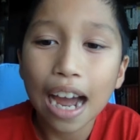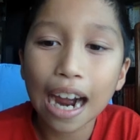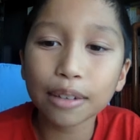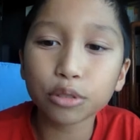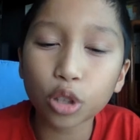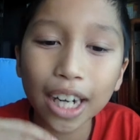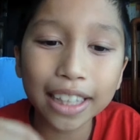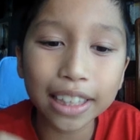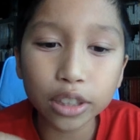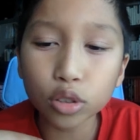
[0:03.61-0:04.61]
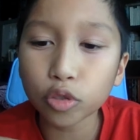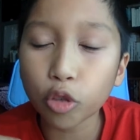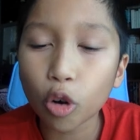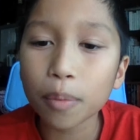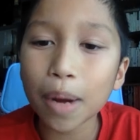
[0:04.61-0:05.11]
I'm trying a new
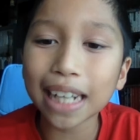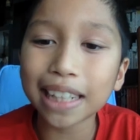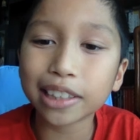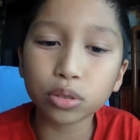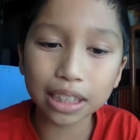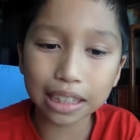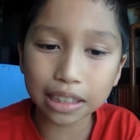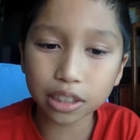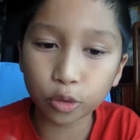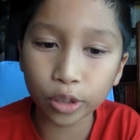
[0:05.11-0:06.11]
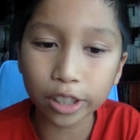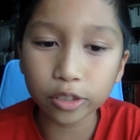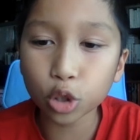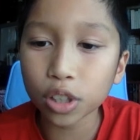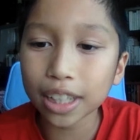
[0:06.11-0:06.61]
format using the screen
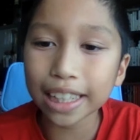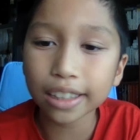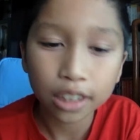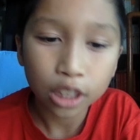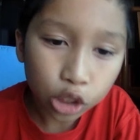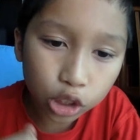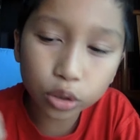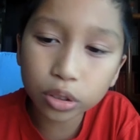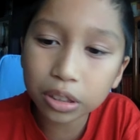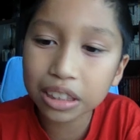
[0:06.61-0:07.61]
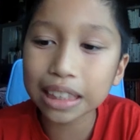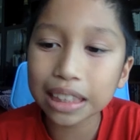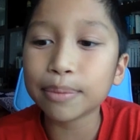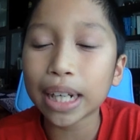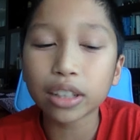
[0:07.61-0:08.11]
recording so you could
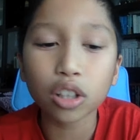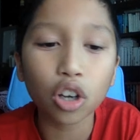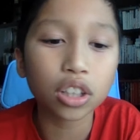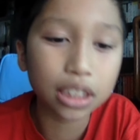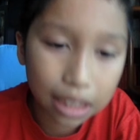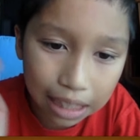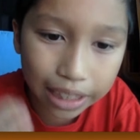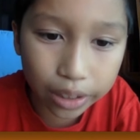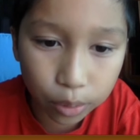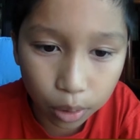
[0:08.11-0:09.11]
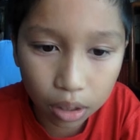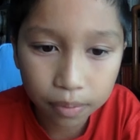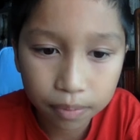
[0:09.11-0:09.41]
see my cards clearer.